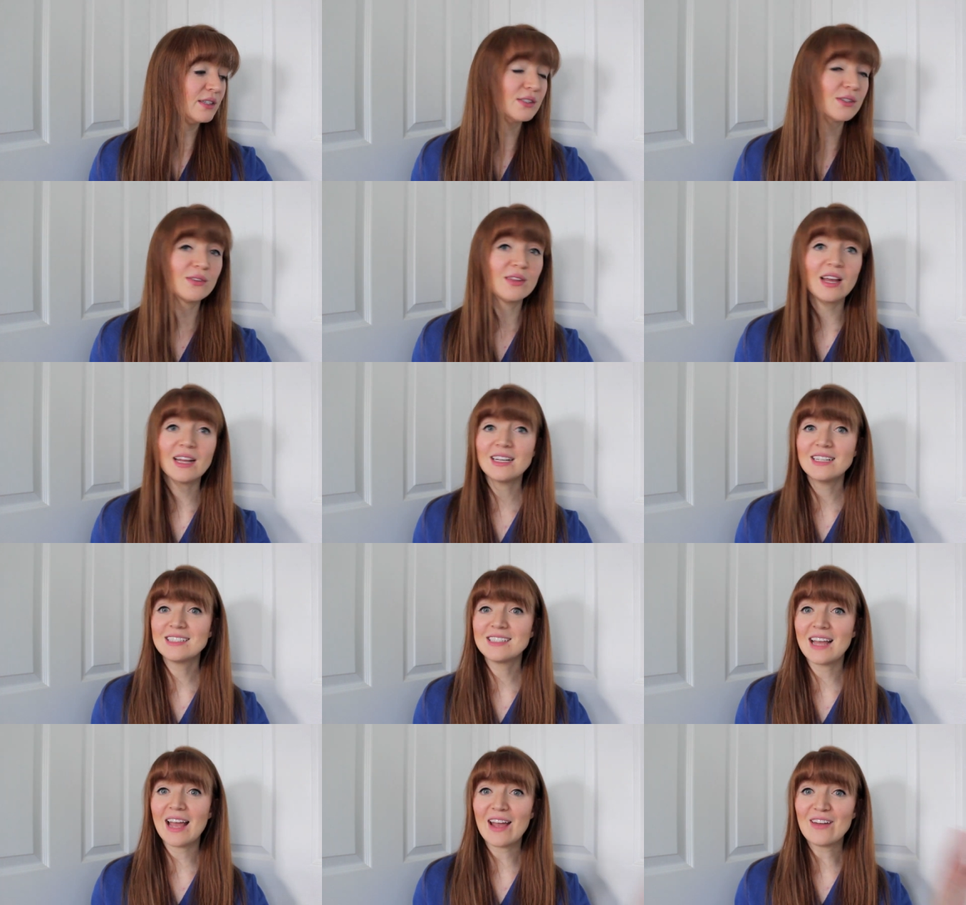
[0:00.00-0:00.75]
So
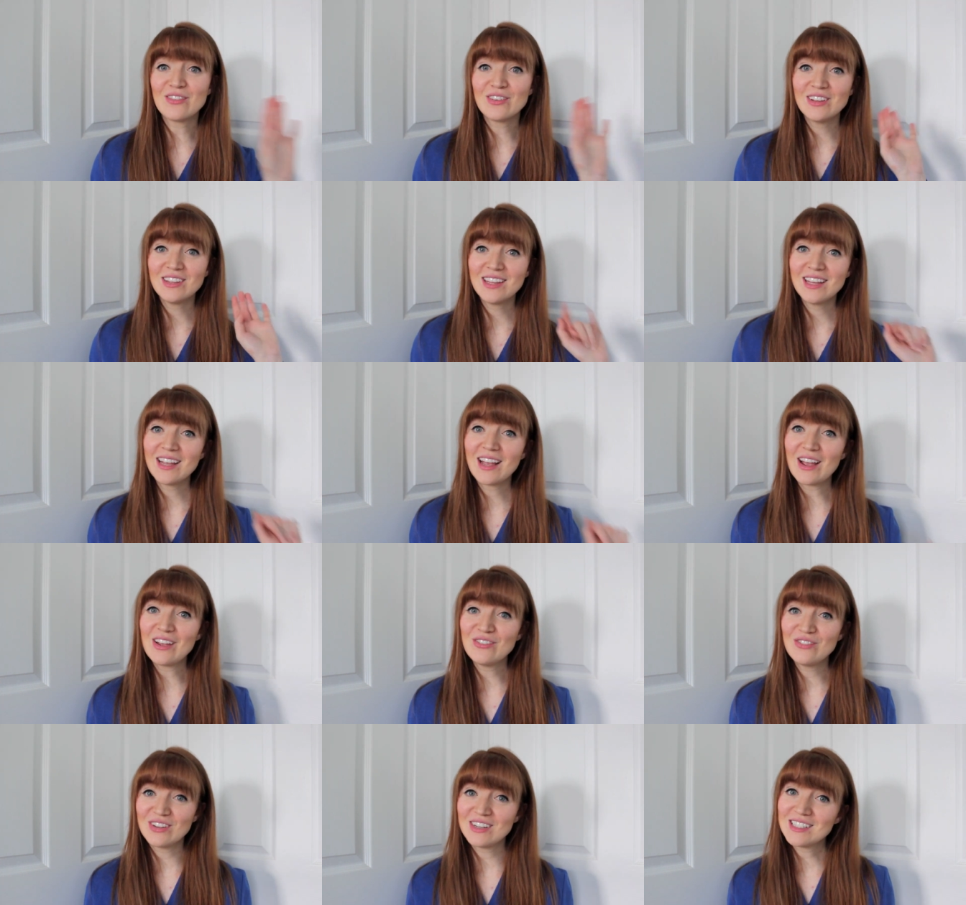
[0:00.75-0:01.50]
that is everything
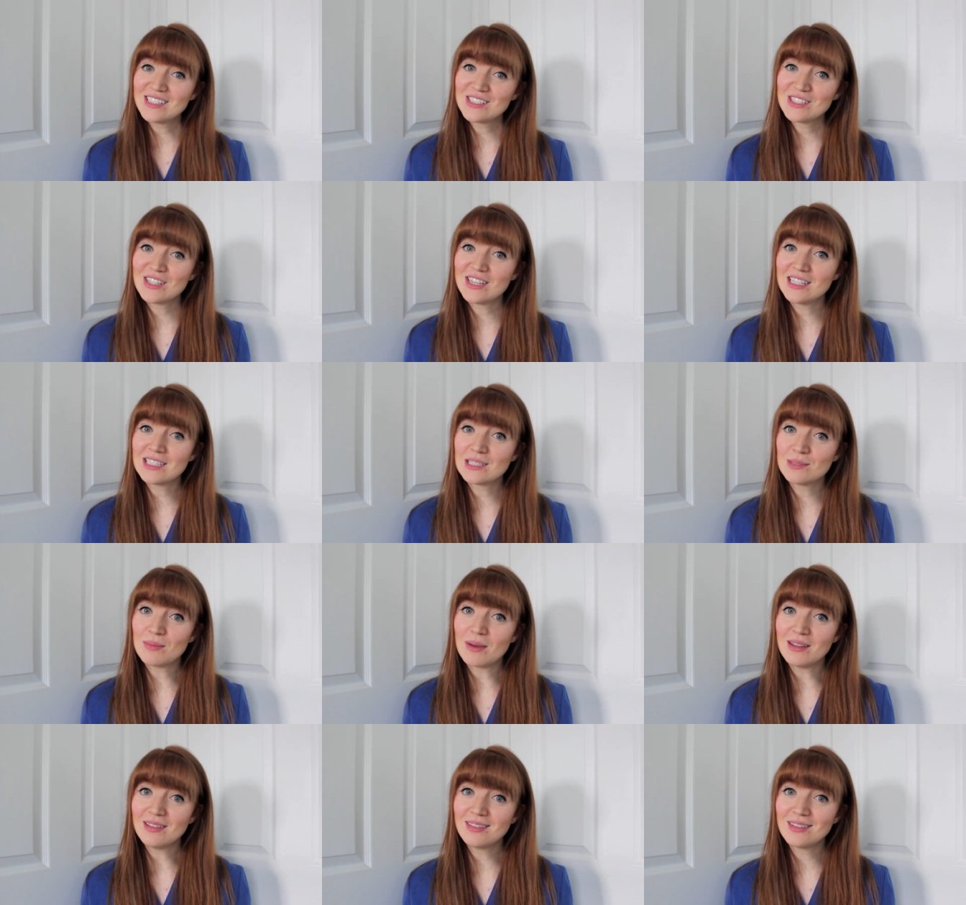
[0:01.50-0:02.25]
I finished
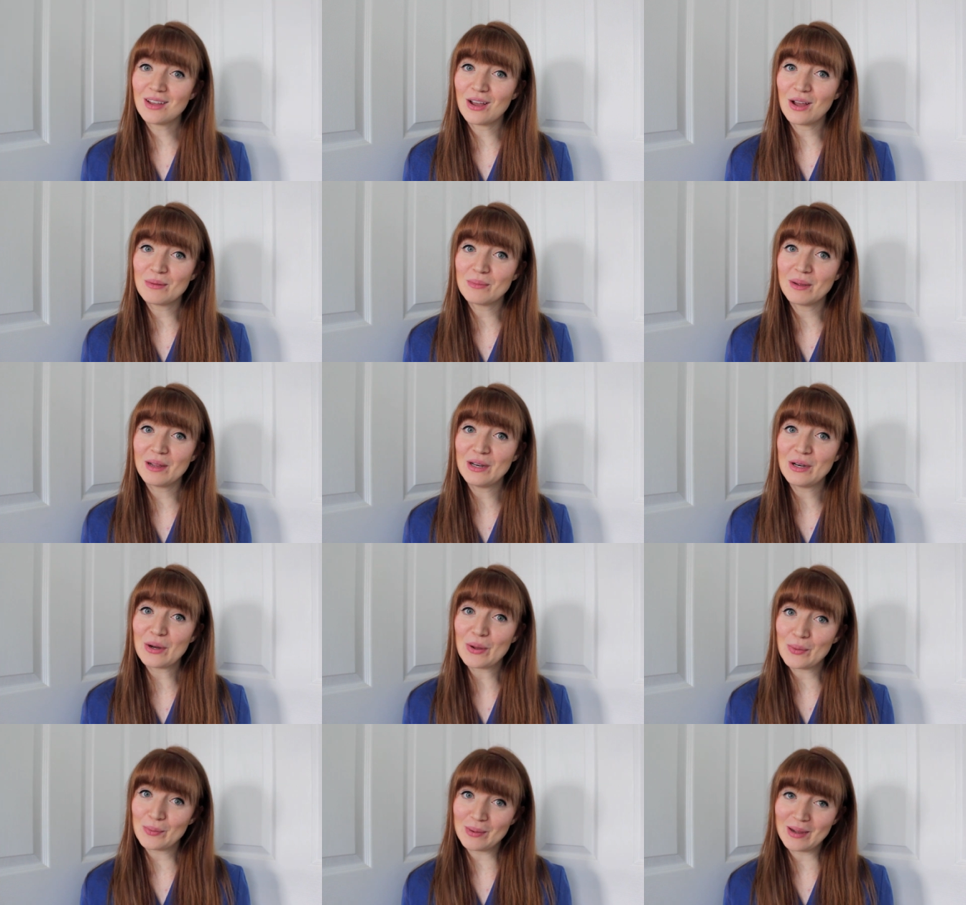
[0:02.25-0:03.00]
this month on my
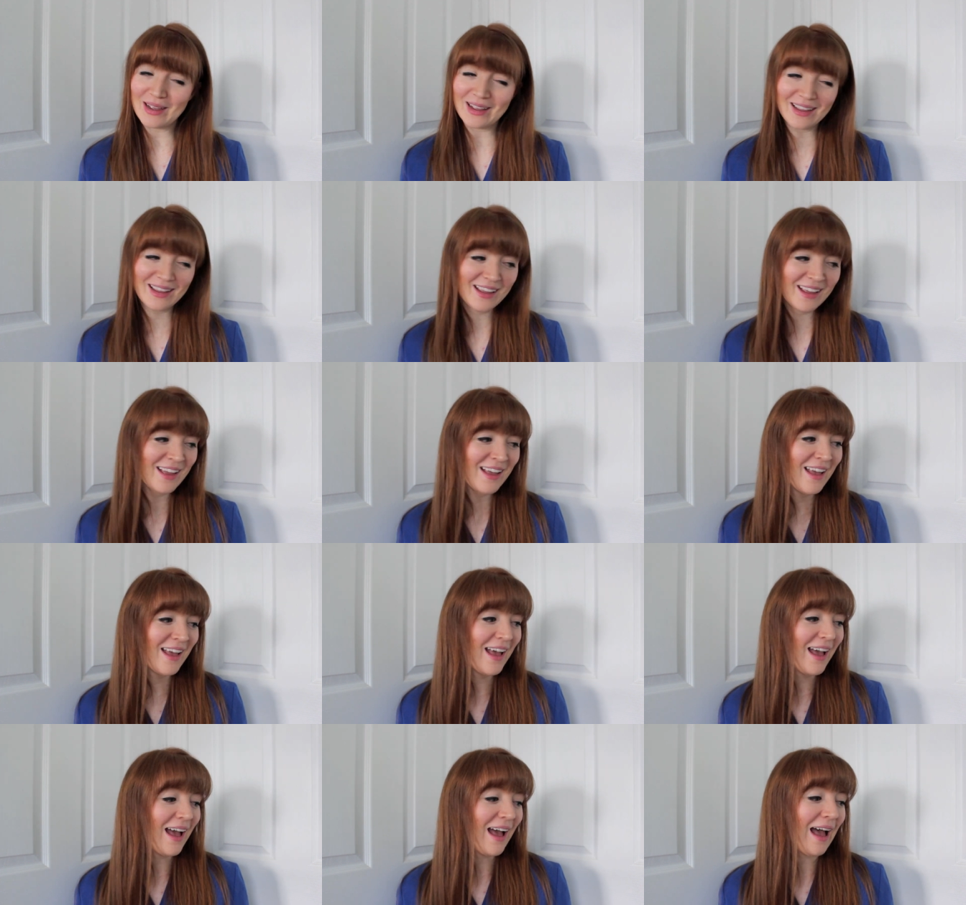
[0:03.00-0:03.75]
no buy.
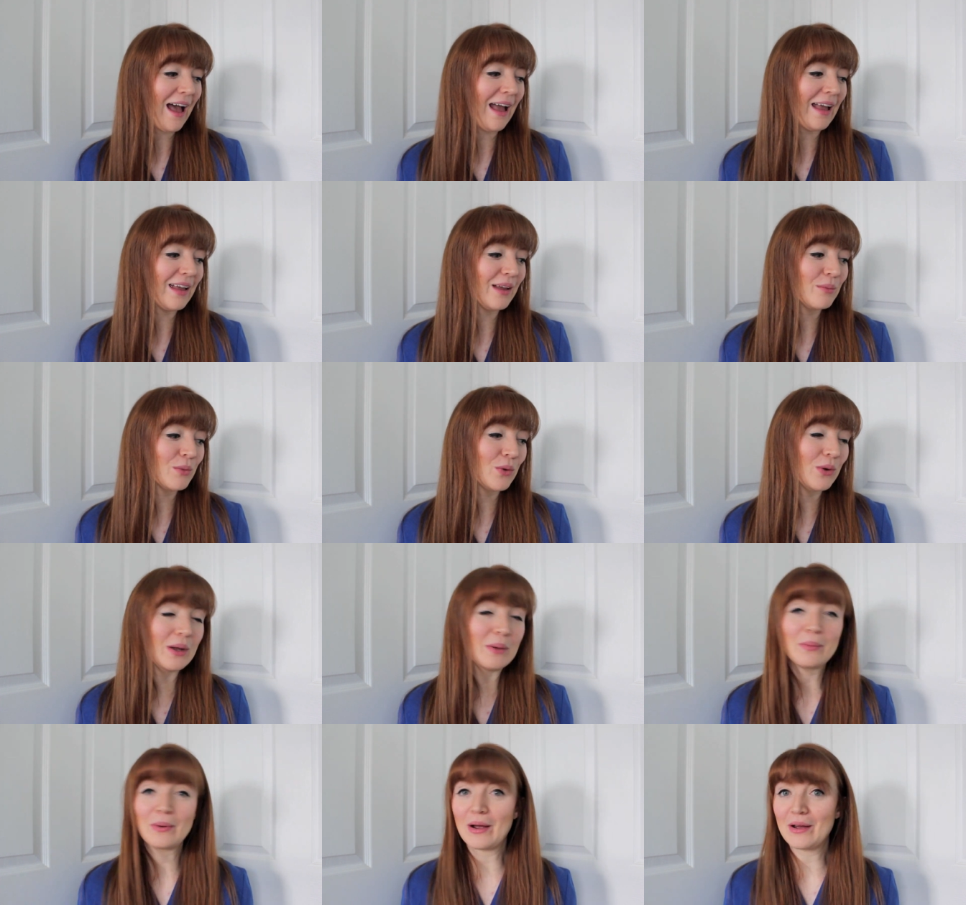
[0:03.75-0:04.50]
I am
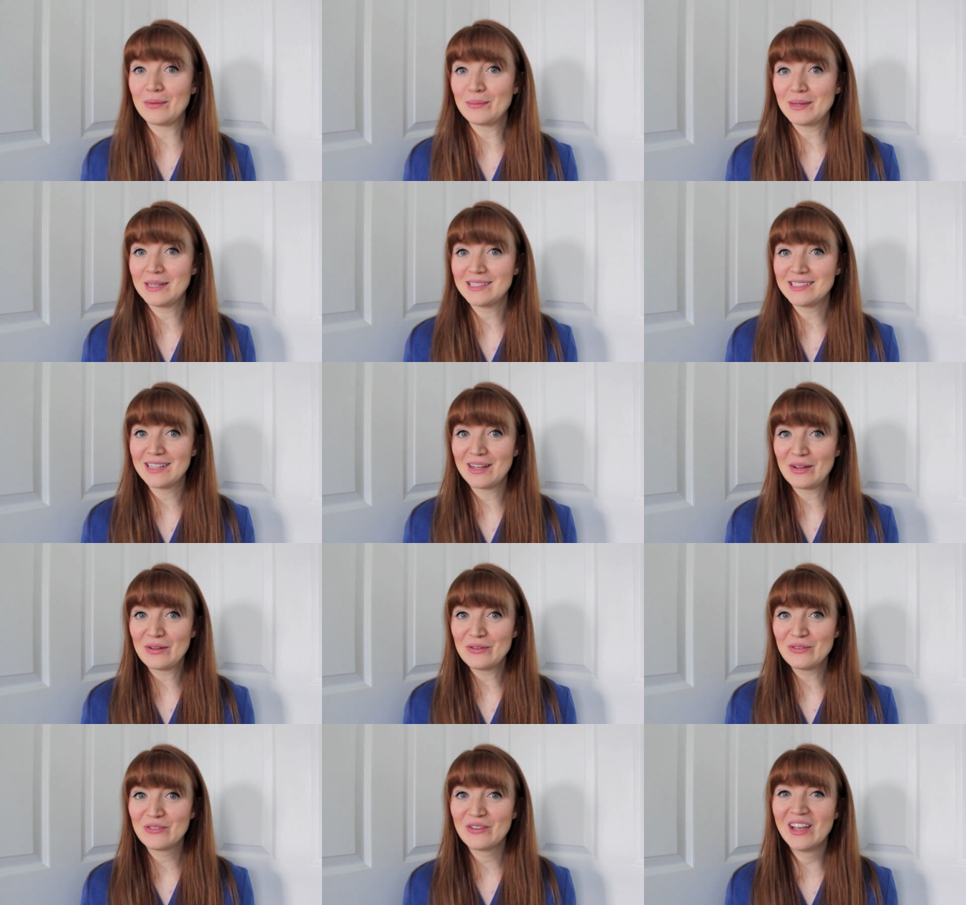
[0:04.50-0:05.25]
quite proud of
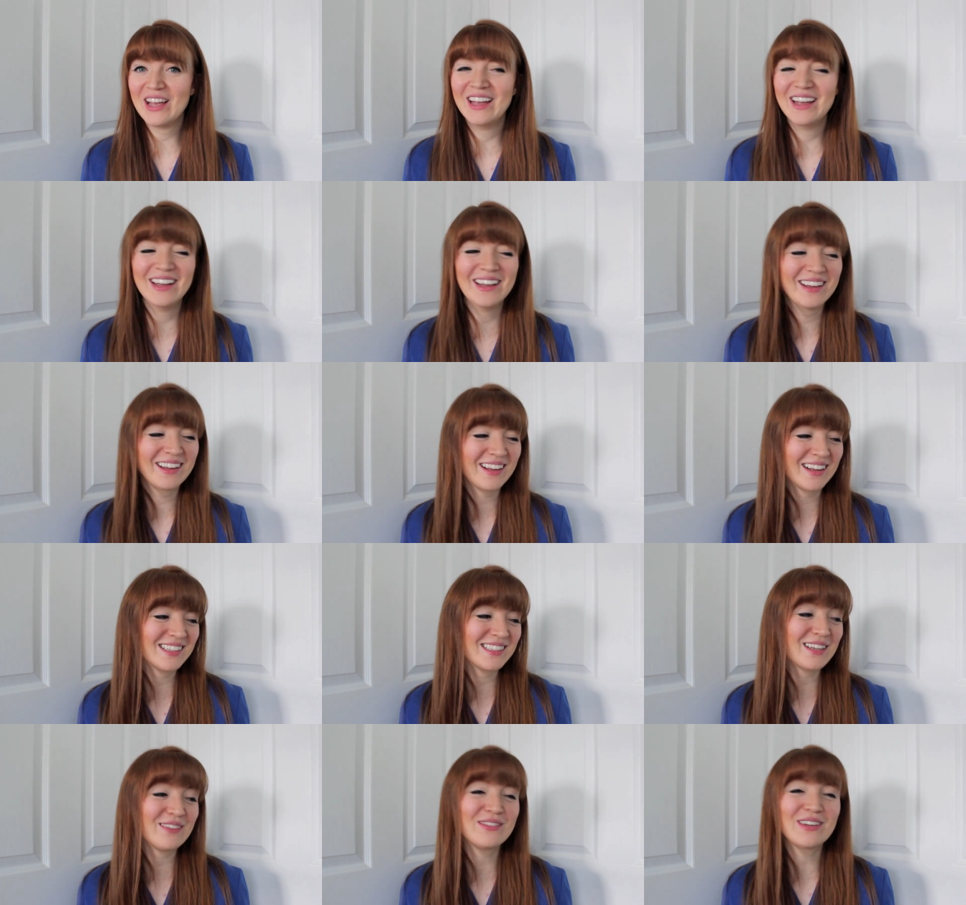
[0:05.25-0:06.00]
myself
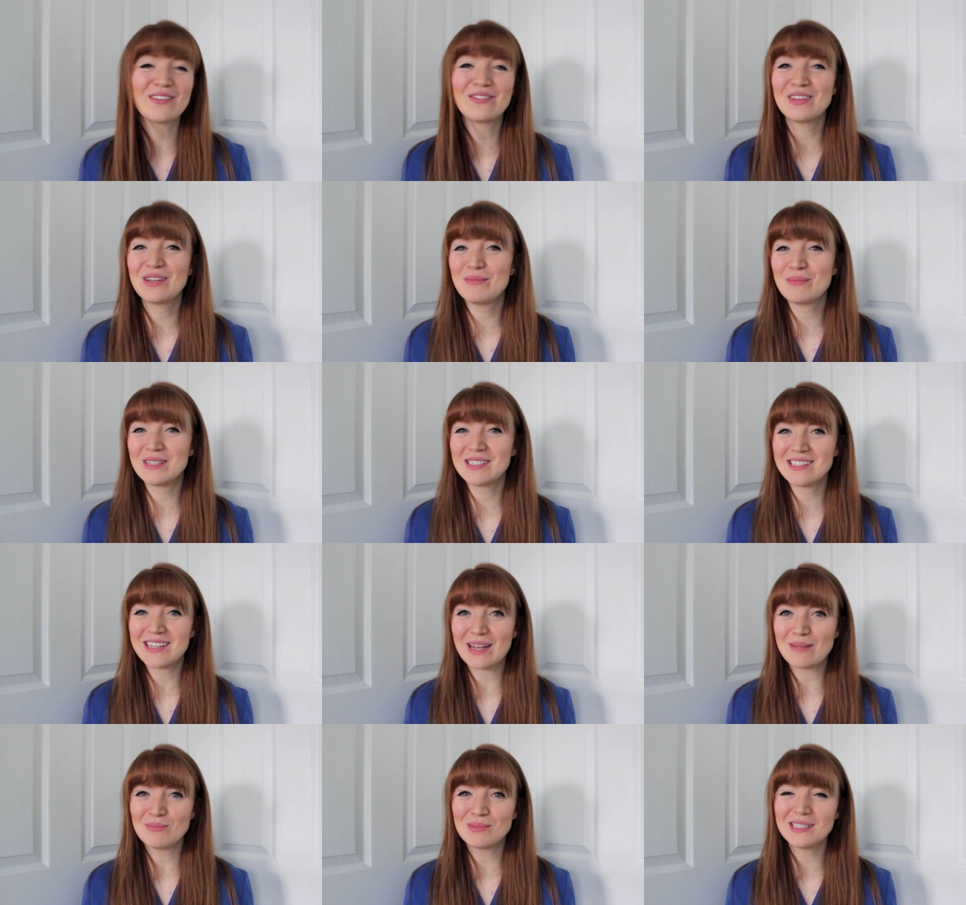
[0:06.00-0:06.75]
because I've definitely
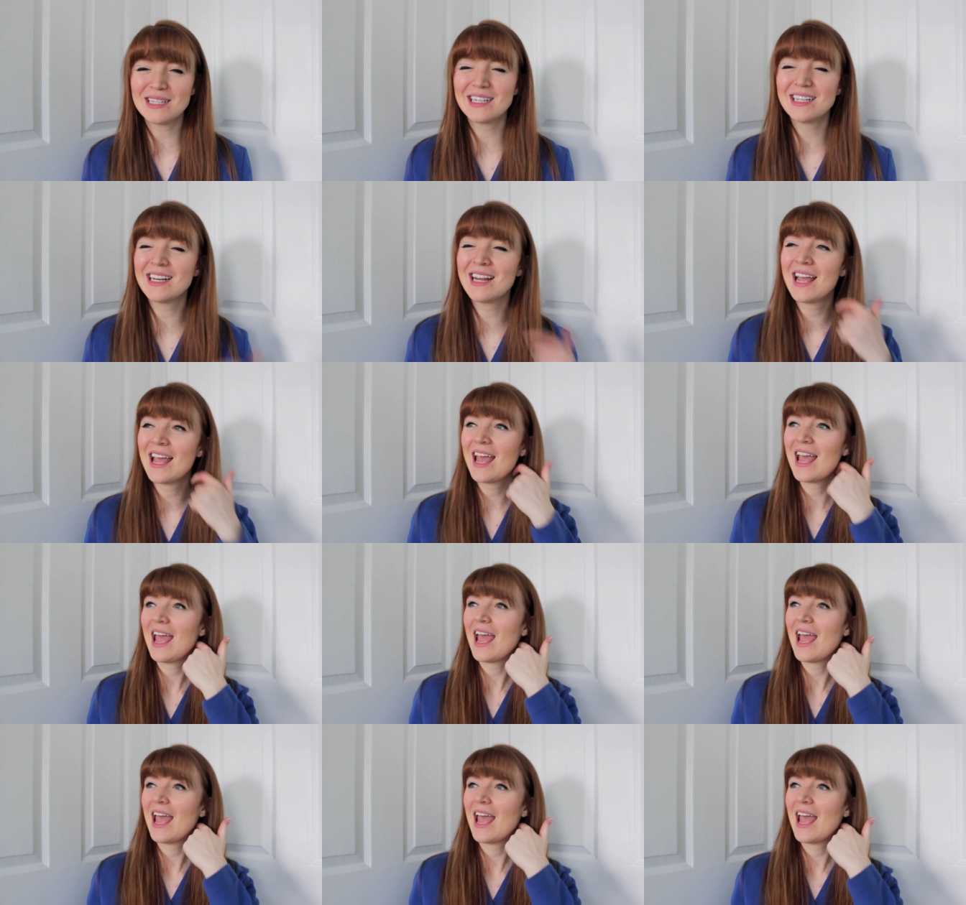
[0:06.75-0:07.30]
been tempted.